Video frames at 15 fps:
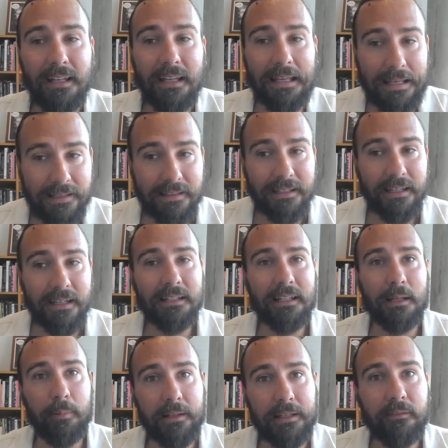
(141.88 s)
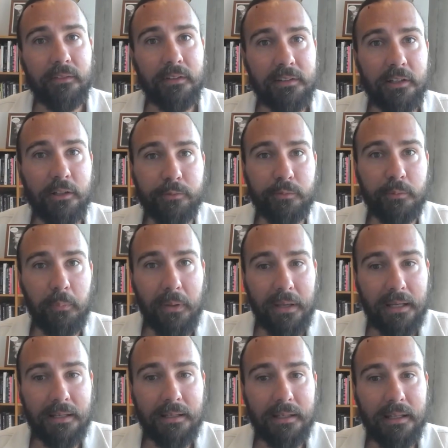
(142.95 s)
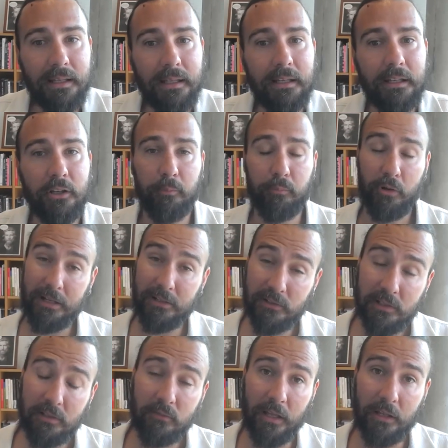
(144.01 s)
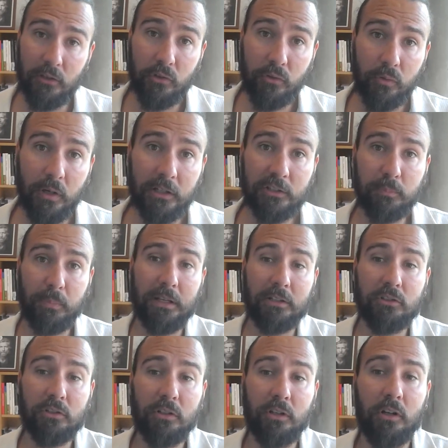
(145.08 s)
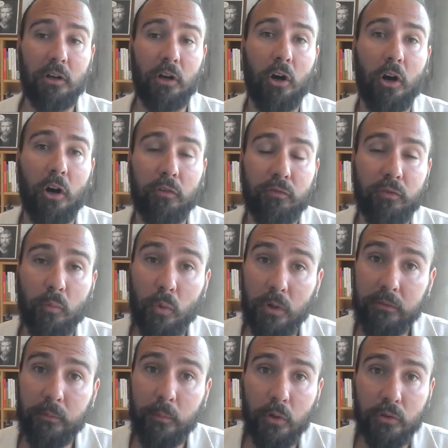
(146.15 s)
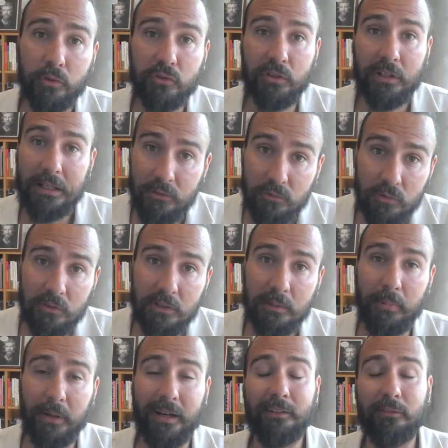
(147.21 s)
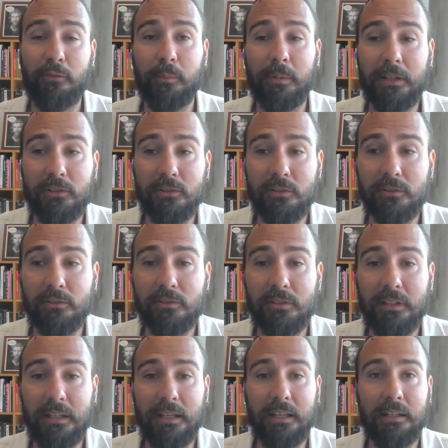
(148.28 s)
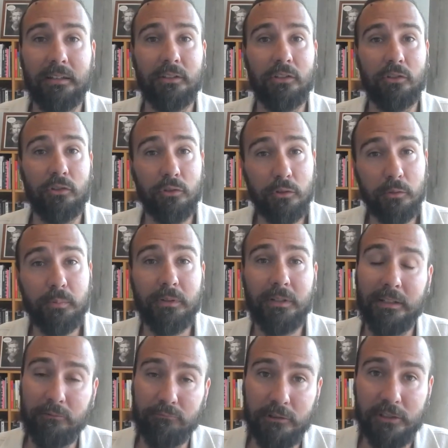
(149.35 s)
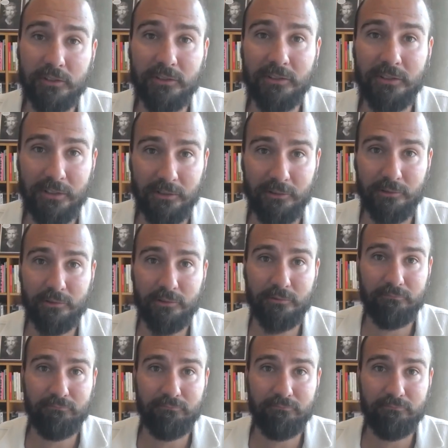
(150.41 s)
In the end, I believe this helps me paint a comprehensive and nuanced picture of one of the most interesting party formations in Europe in recent years.